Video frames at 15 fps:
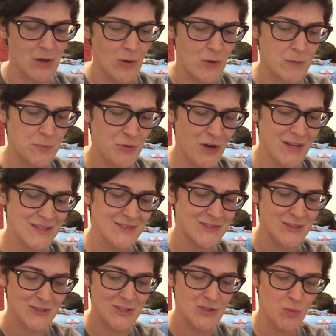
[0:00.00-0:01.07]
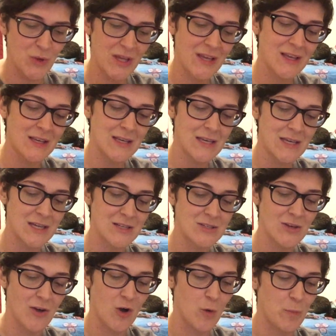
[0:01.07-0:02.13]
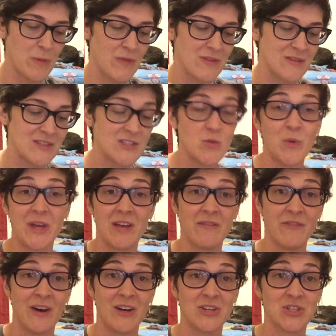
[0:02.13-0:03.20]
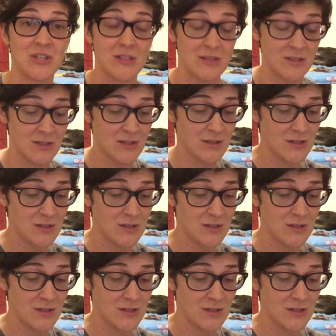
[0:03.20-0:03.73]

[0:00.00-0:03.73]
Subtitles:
mode, press the swing key to open the swing function.